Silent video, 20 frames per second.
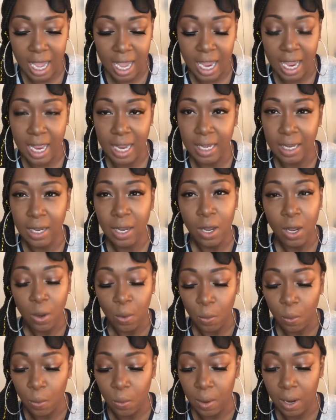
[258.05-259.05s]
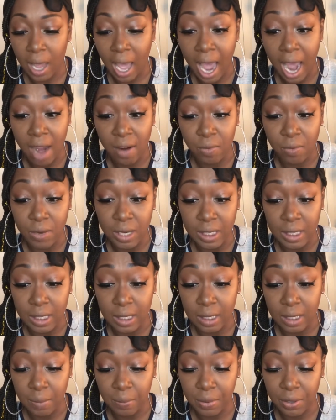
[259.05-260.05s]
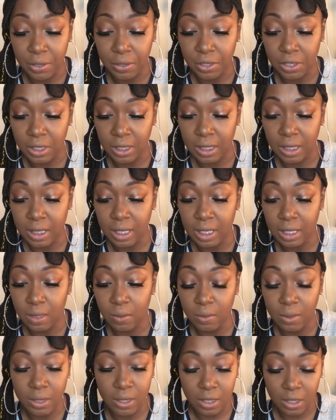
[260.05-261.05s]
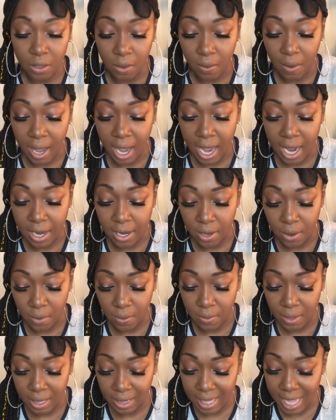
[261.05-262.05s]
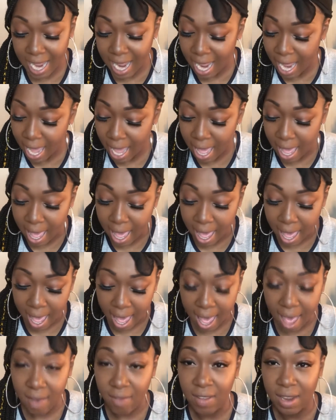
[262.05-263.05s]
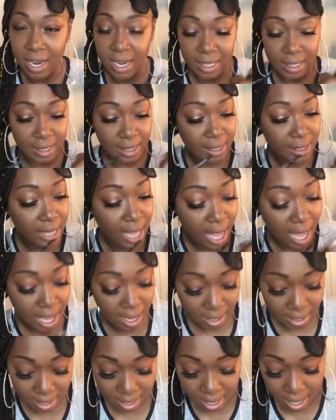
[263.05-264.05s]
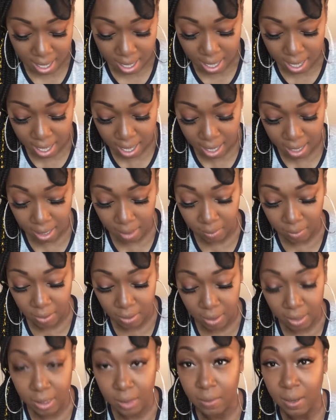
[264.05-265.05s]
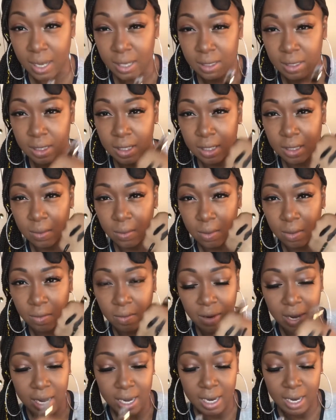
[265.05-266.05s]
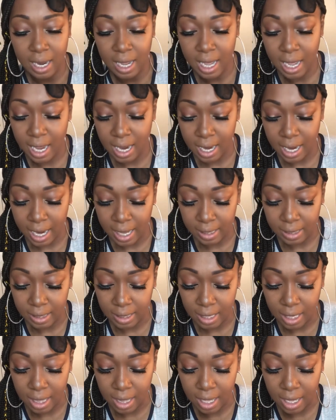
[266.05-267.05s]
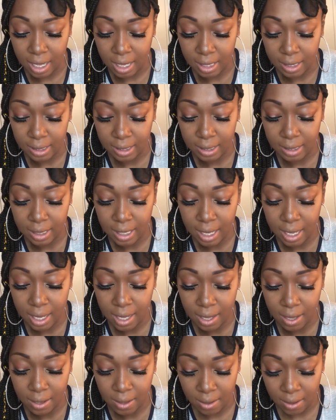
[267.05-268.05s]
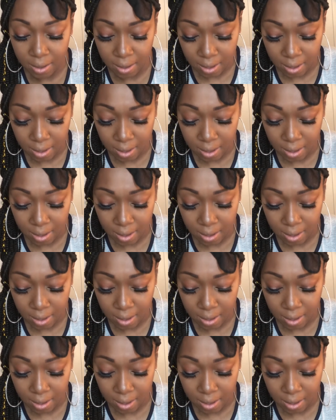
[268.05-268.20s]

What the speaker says: And I recently purchased this one, so I know that they have it in stock. And I'm going to swatch this one right here next to the steal.